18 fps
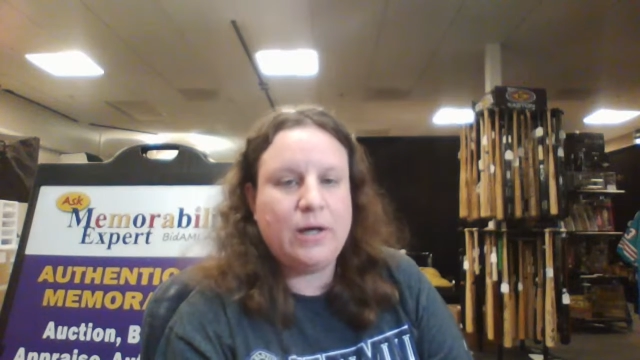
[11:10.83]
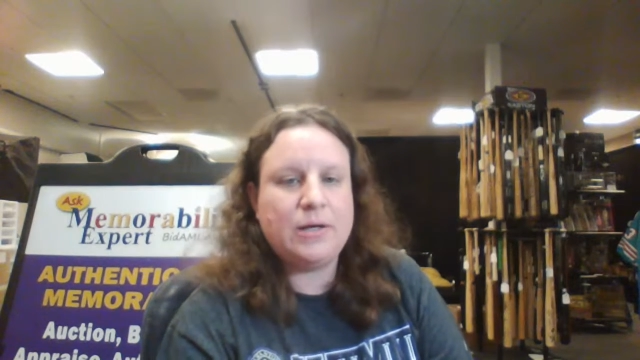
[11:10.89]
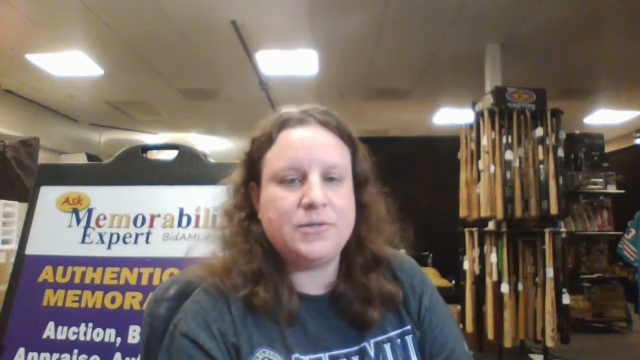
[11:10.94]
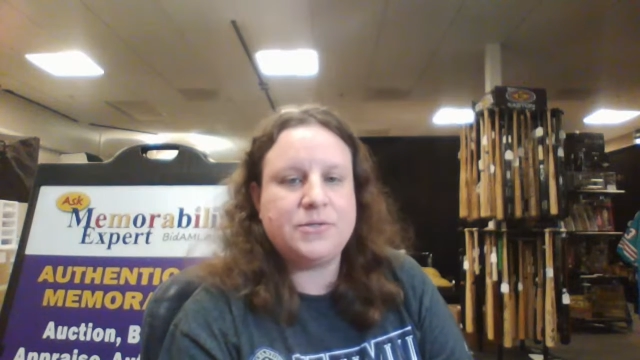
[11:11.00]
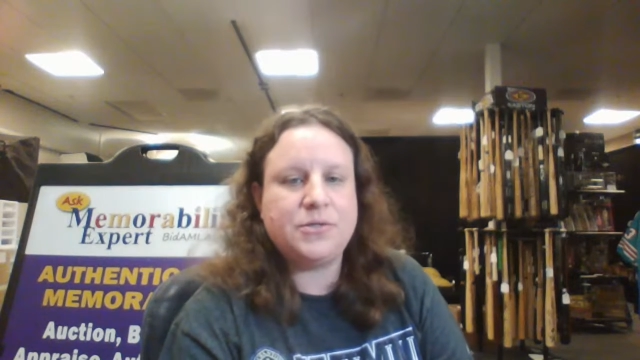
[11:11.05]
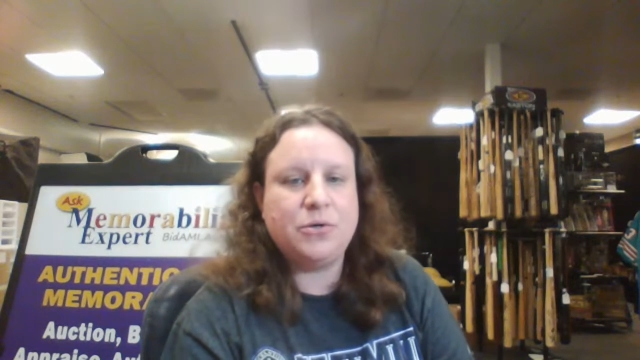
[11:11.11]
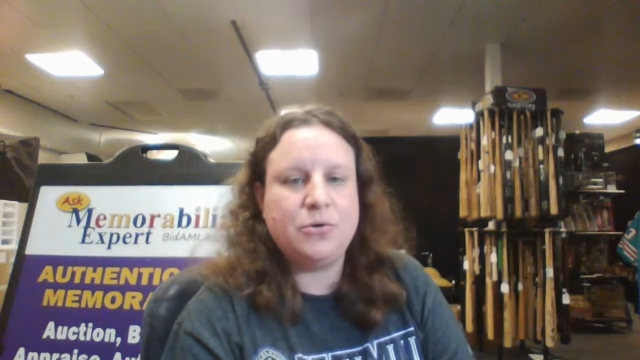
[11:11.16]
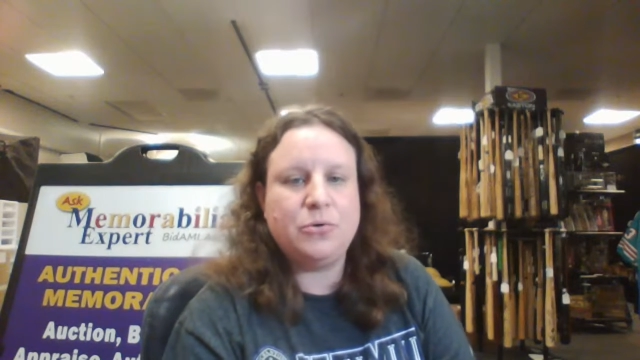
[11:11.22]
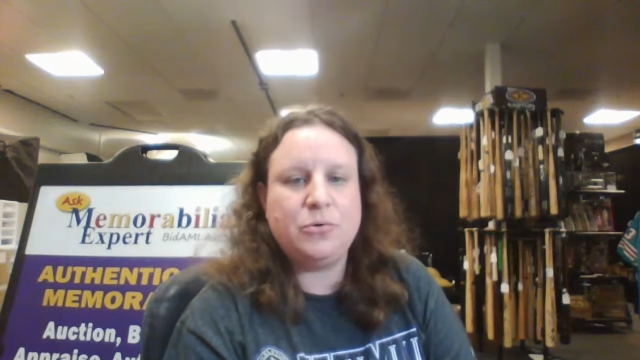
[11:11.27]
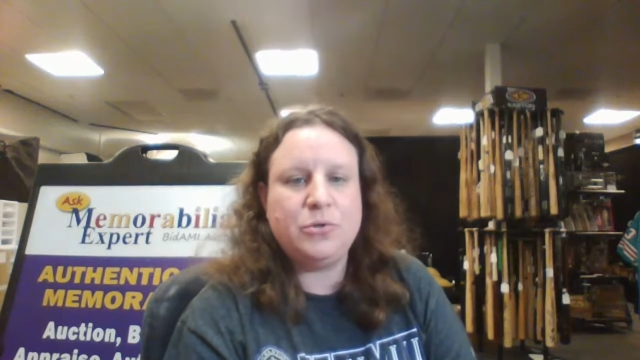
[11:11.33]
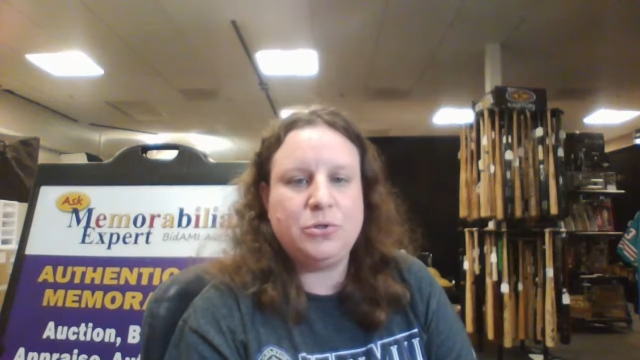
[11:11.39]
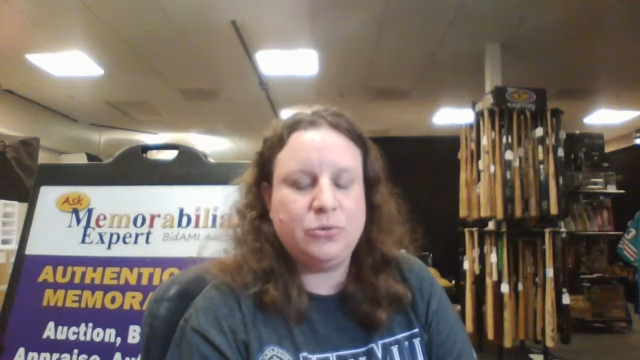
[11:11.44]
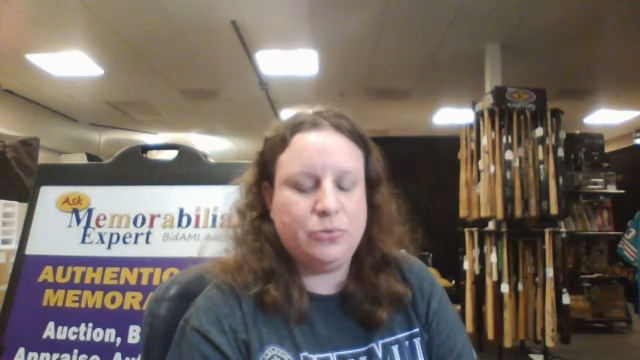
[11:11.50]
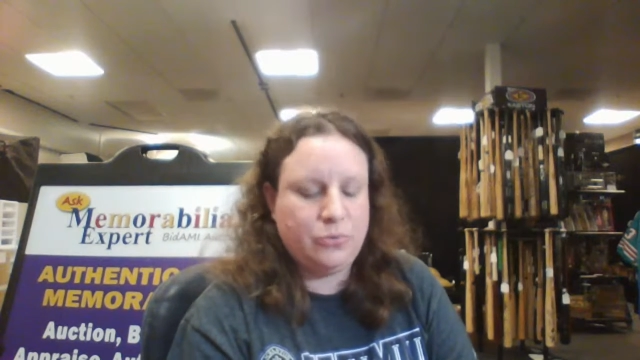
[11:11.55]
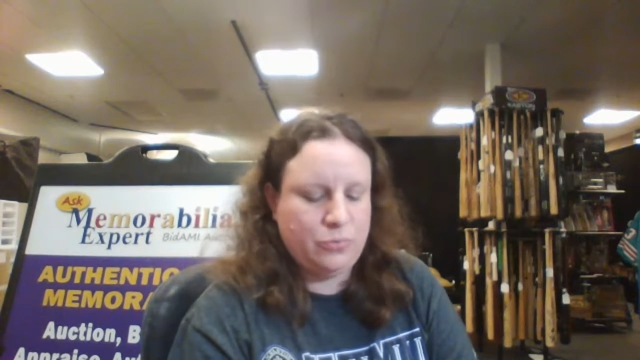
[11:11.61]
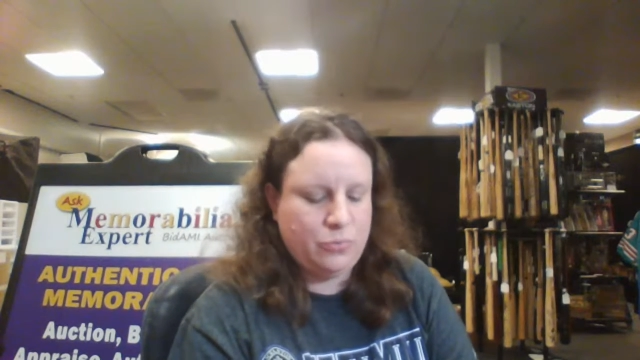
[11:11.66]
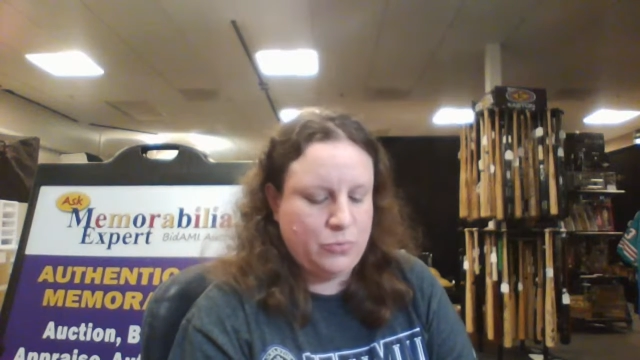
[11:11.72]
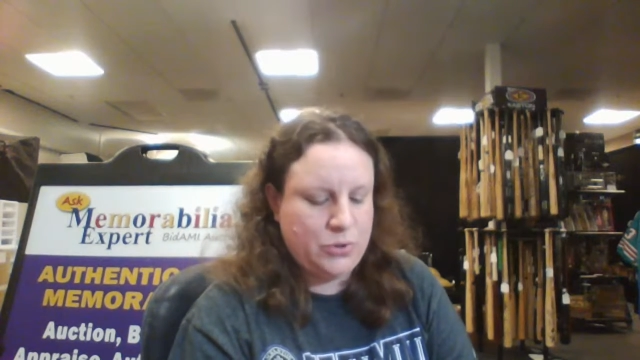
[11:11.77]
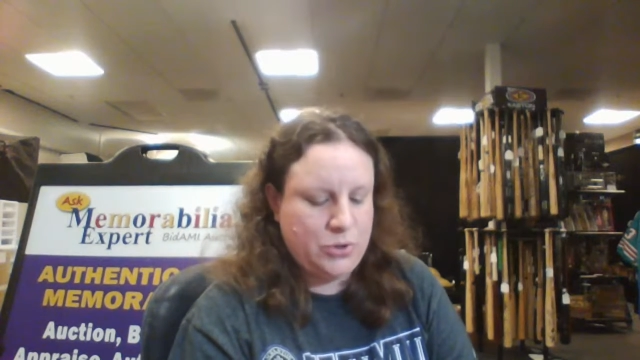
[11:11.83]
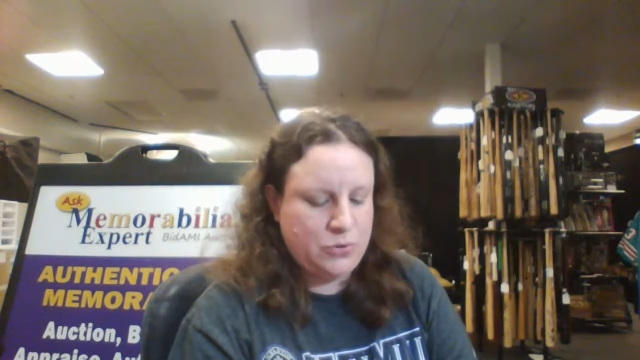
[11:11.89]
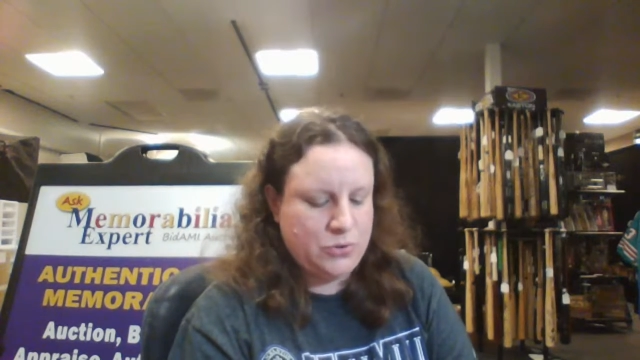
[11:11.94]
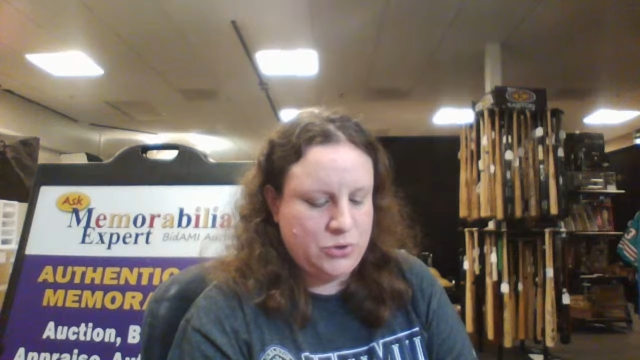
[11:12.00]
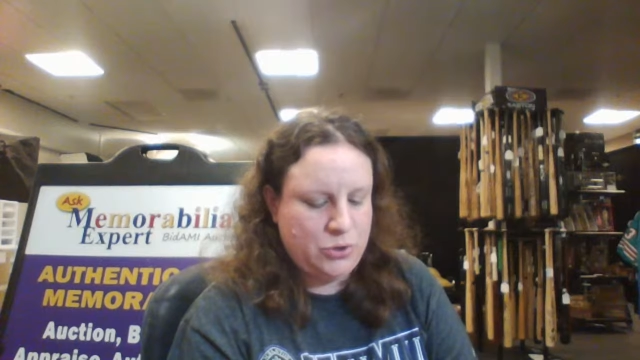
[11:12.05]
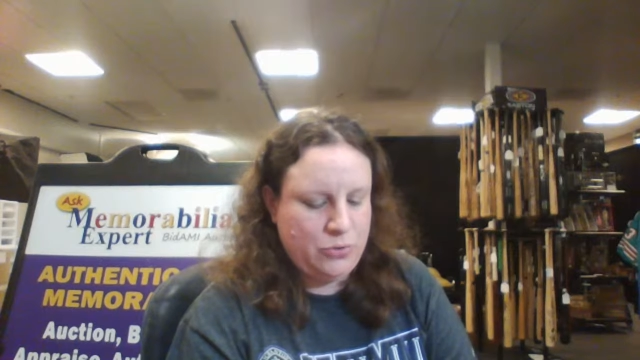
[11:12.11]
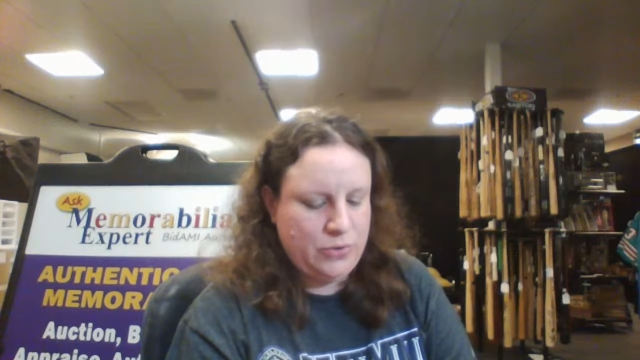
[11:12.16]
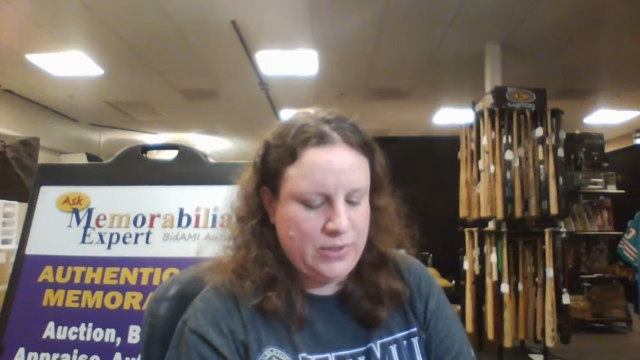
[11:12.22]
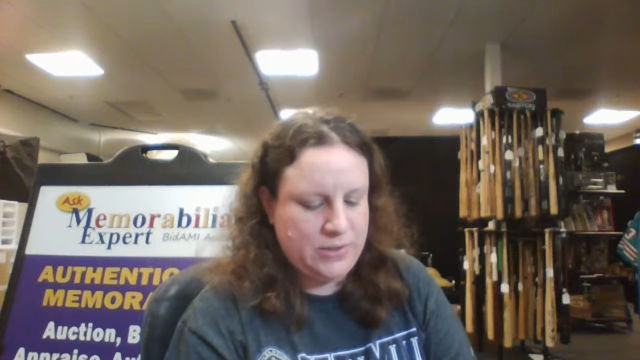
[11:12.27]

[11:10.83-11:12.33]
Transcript: So when you tune